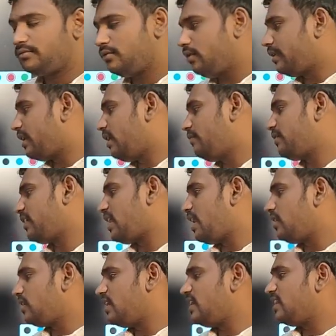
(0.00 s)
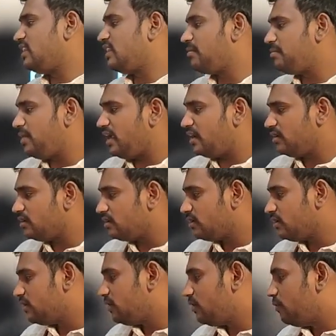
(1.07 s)
Okay, after calculating the mean,
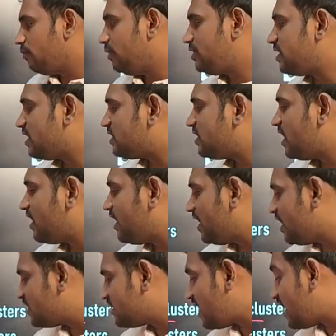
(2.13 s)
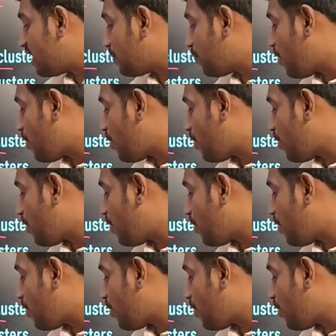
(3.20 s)
we search the nearest data